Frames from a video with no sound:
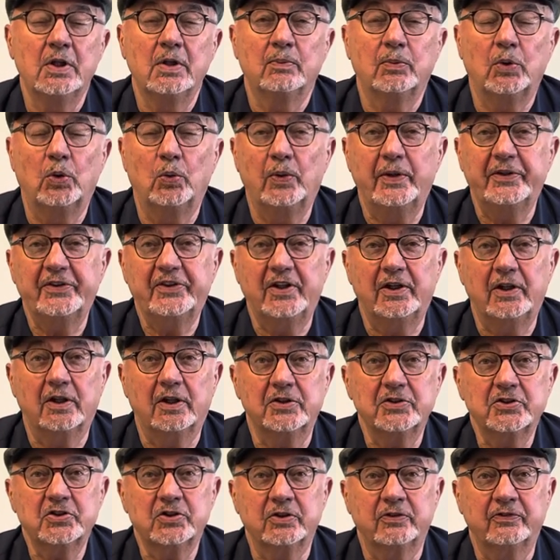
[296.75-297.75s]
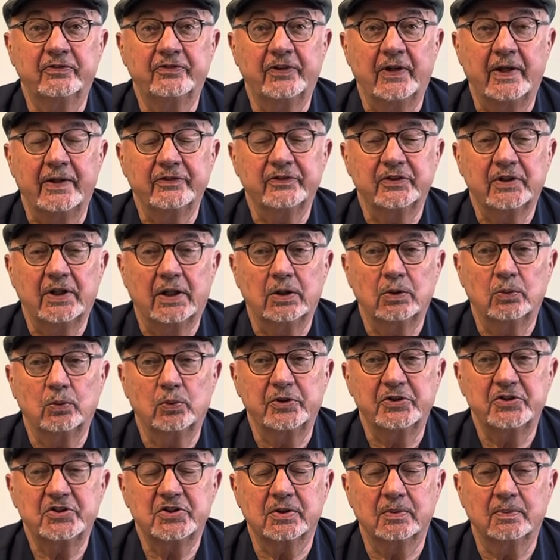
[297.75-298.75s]
But what they also found out
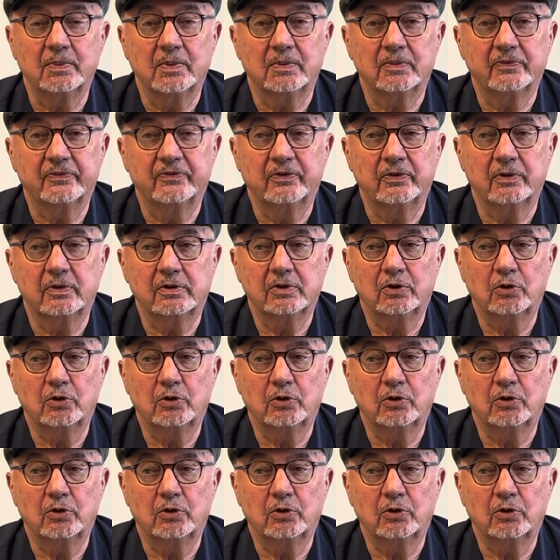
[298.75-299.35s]
with some